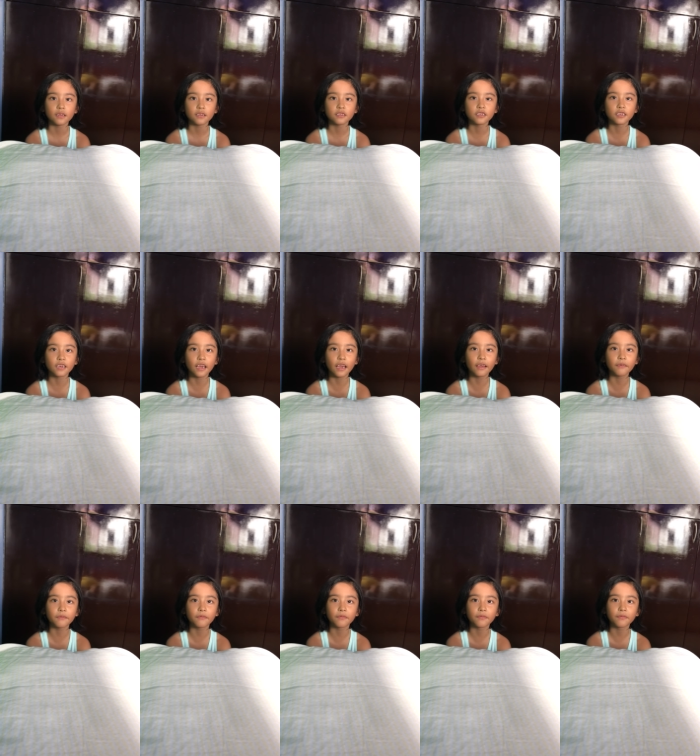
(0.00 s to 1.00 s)
she
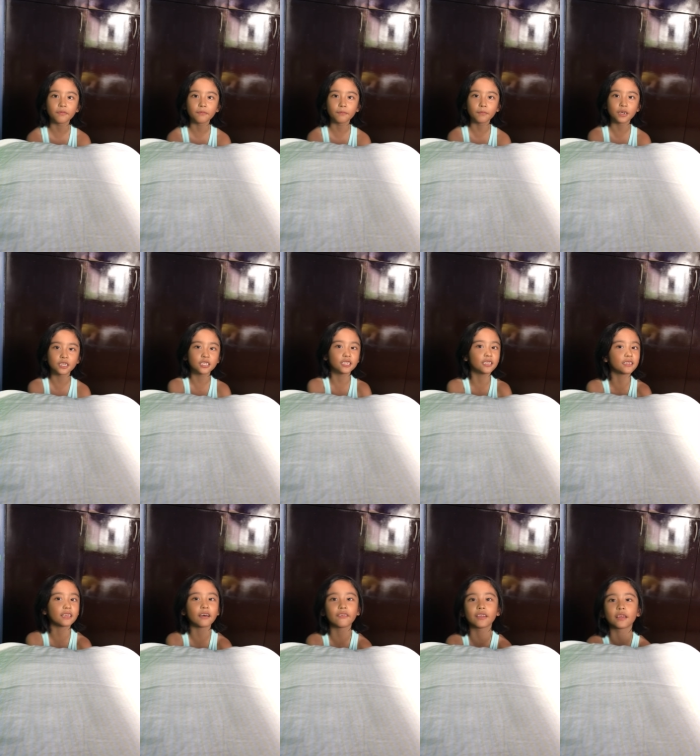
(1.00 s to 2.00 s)
gave, but she
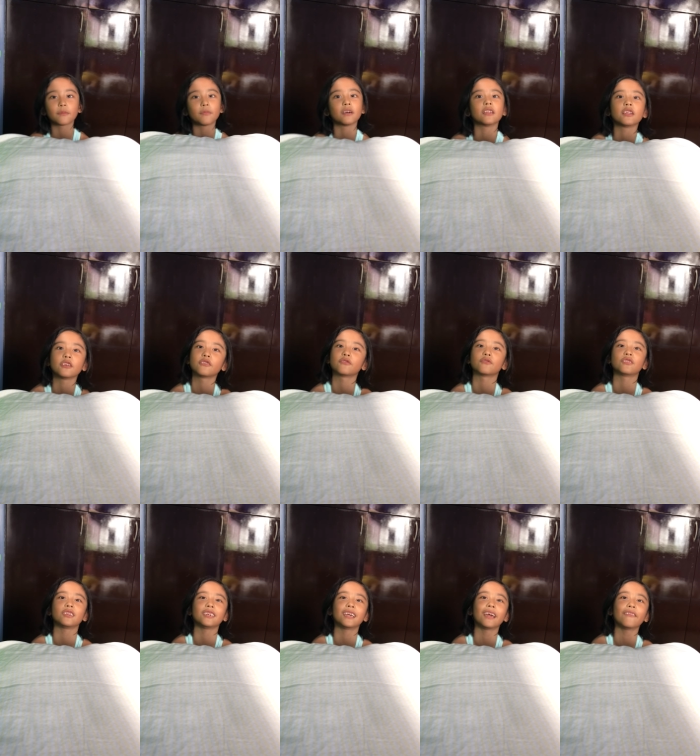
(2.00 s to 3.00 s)
didn't have any money, so
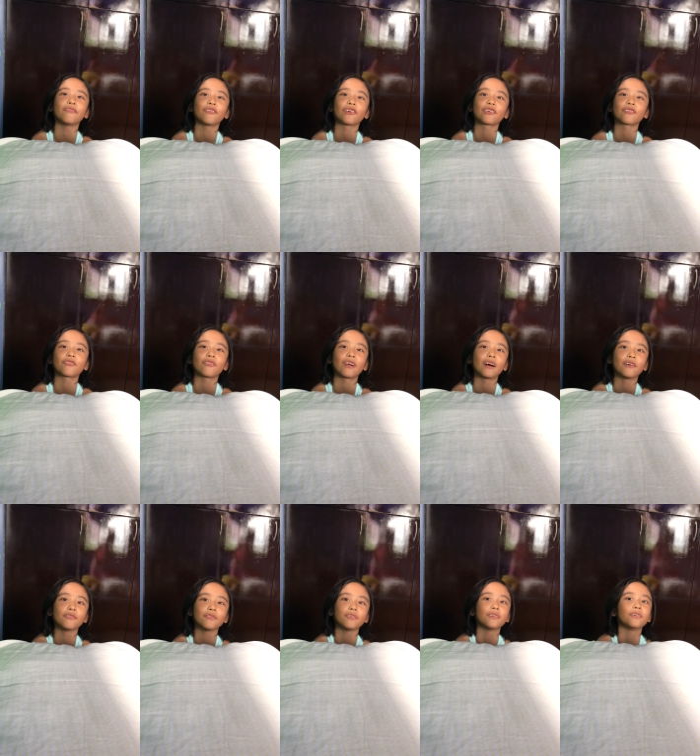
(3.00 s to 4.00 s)
she gave her
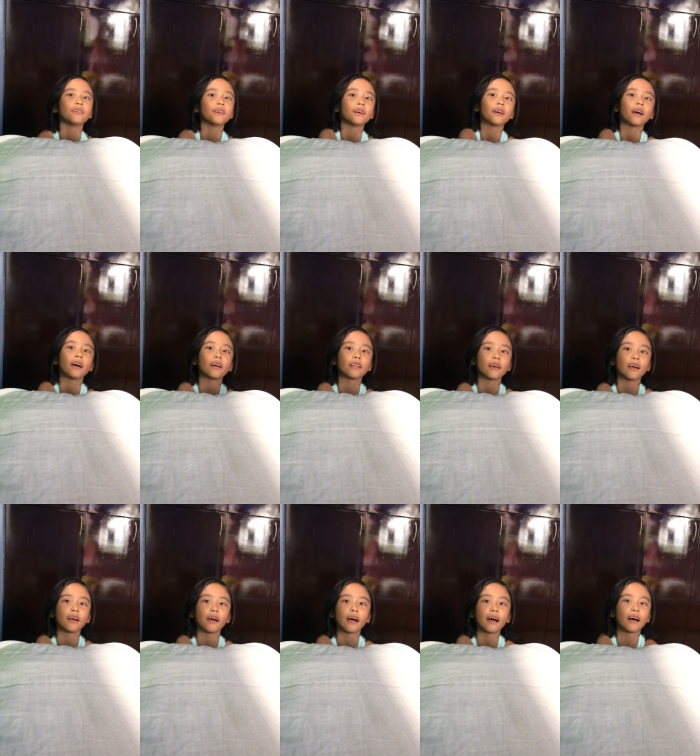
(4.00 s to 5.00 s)
crown.
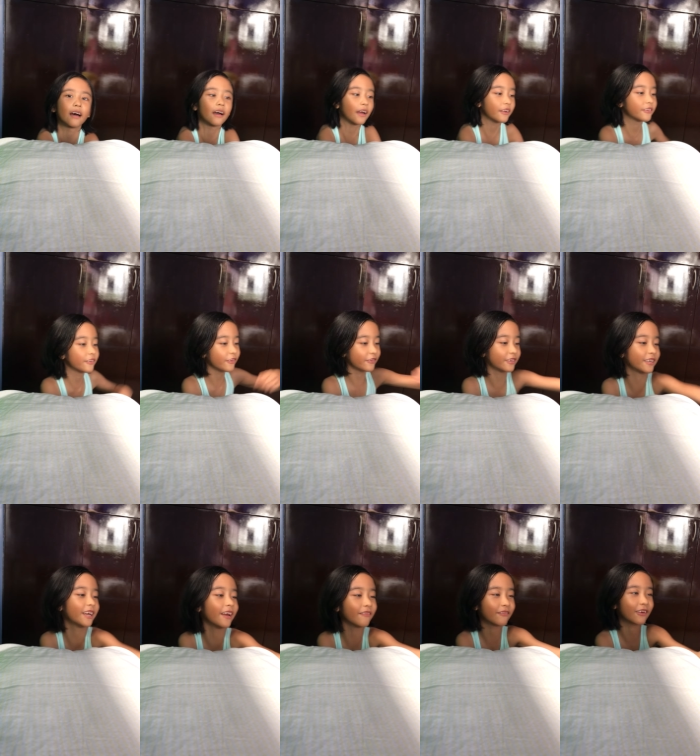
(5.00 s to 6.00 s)
Uh, so she
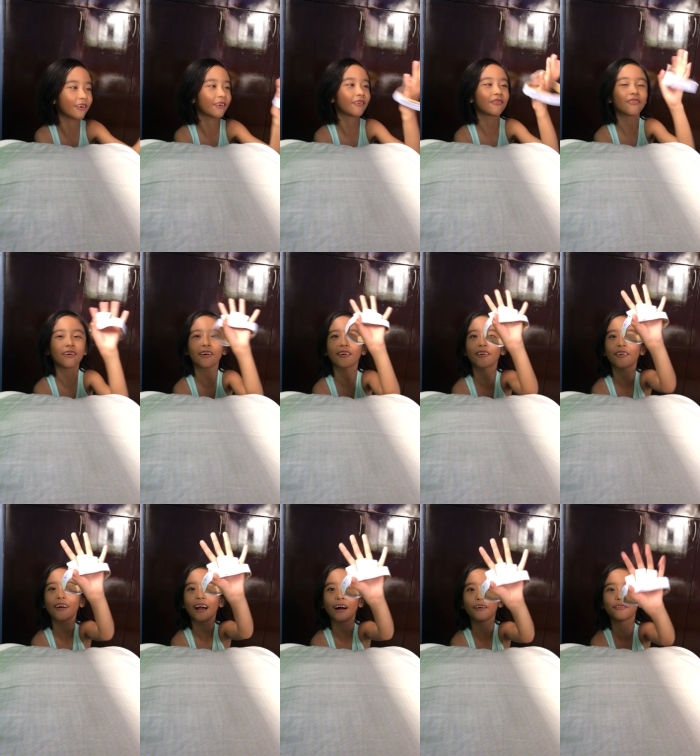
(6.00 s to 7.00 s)
gave her
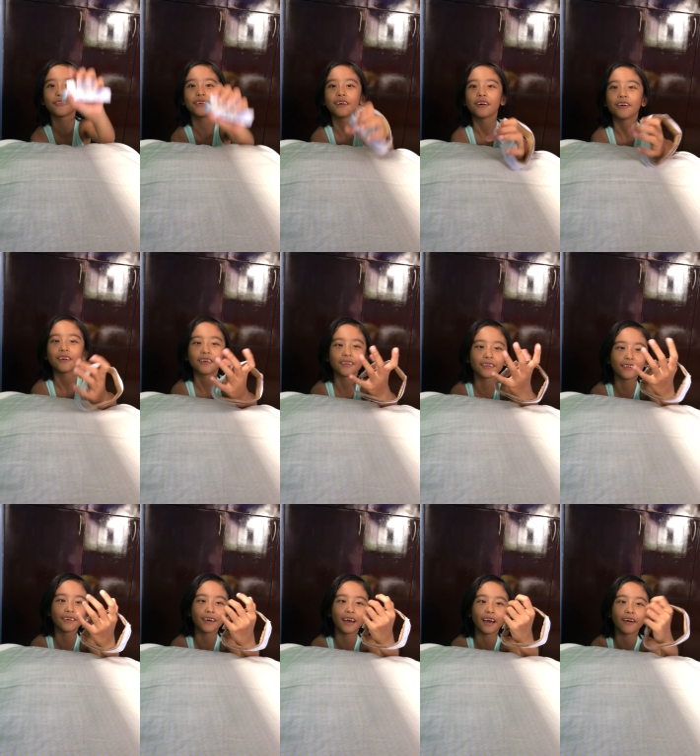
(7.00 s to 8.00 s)
crown
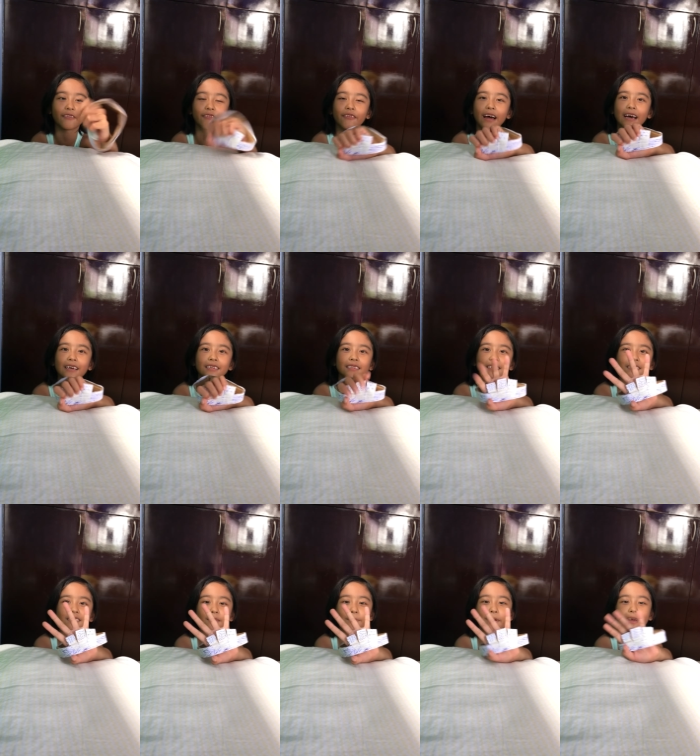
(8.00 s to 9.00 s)
as
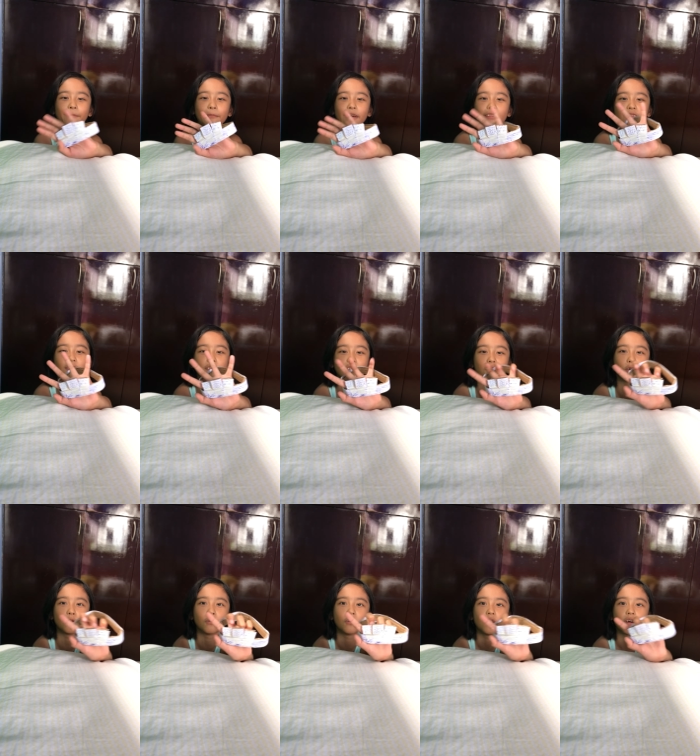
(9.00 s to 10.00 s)
the payment.
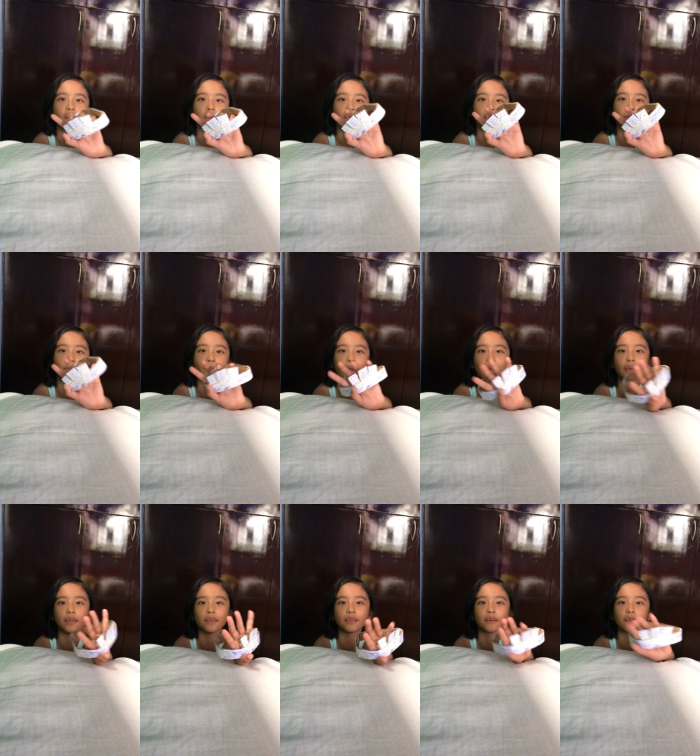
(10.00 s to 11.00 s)
So he
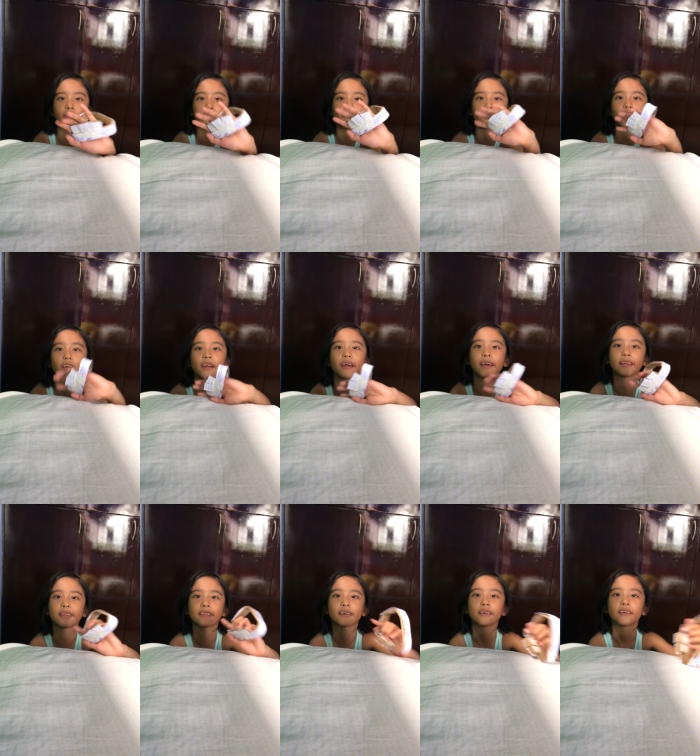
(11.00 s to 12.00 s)
paid for
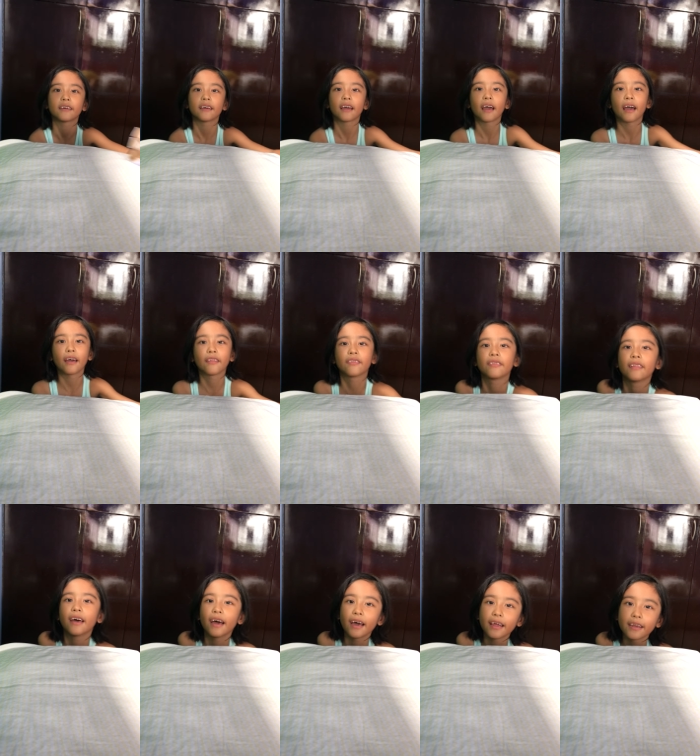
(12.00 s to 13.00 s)
it, and
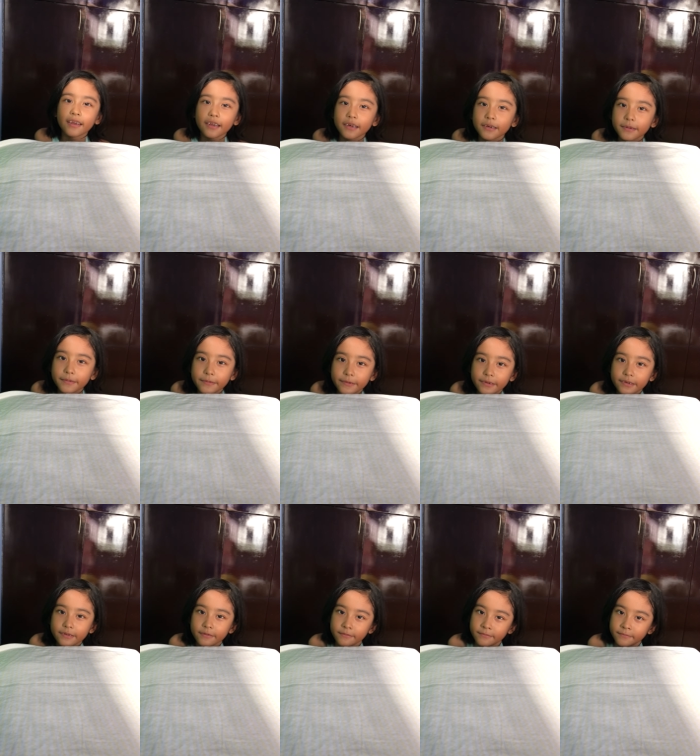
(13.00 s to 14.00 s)
then
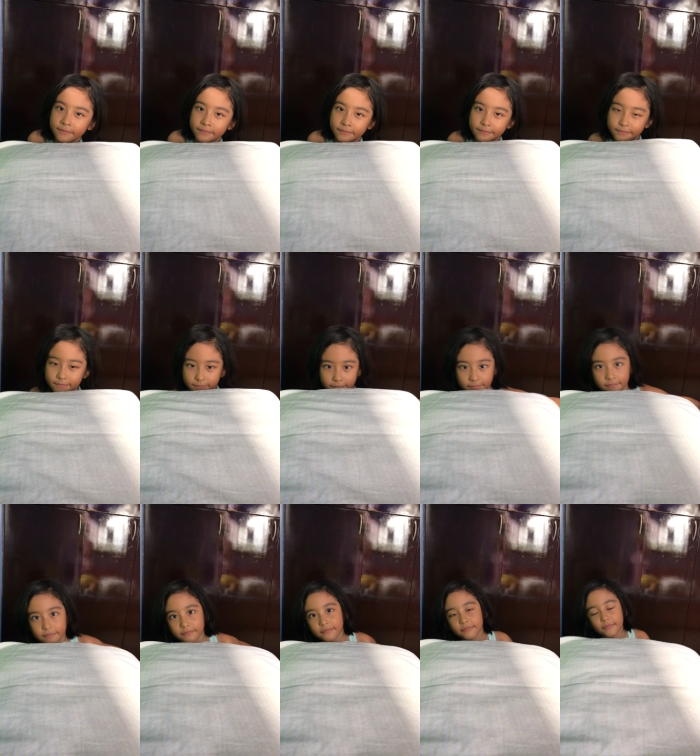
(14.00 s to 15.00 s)

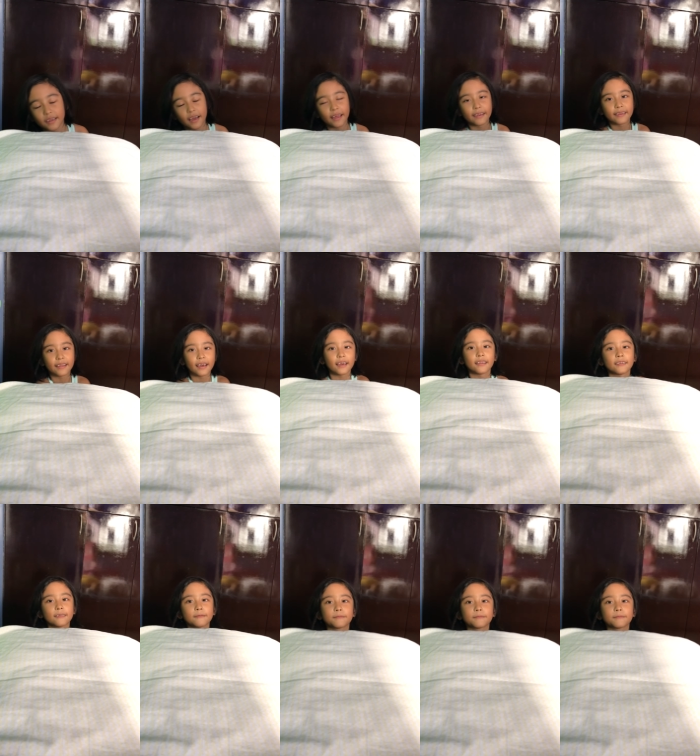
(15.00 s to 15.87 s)
and then